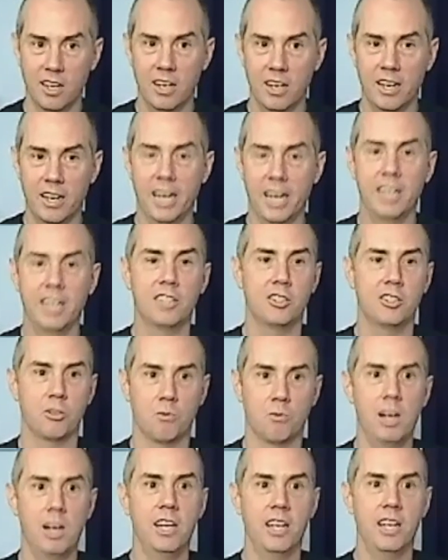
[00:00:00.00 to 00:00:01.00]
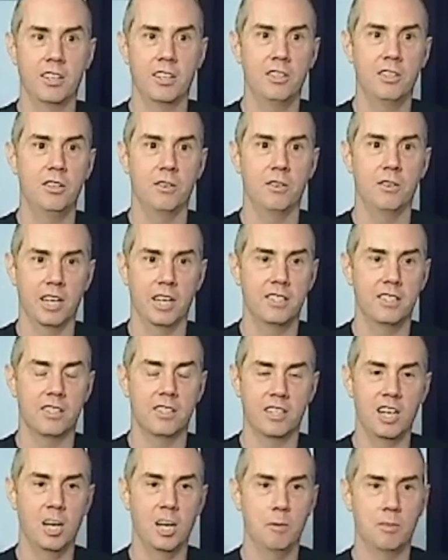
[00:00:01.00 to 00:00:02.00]
and it's the right hand too, that's the
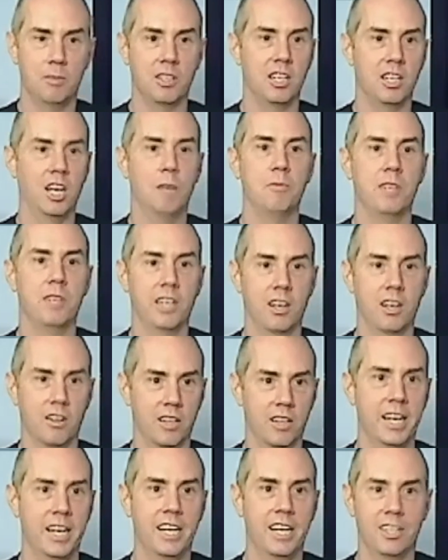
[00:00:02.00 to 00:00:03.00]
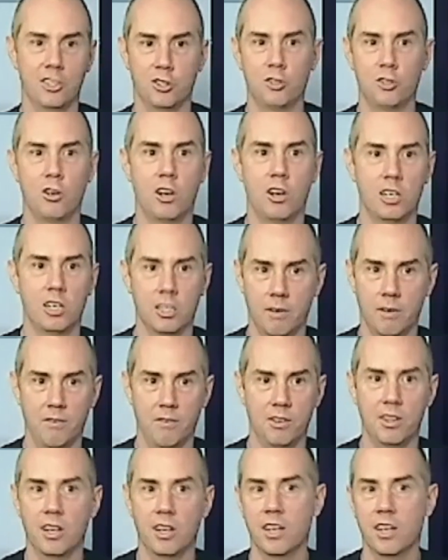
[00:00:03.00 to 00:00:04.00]
common denominator, the hand in charge of
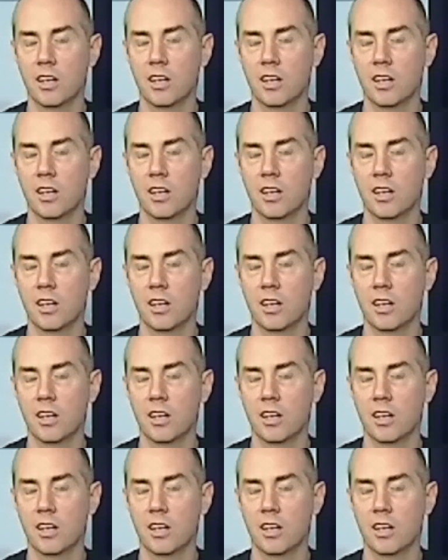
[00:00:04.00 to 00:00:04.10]
everything.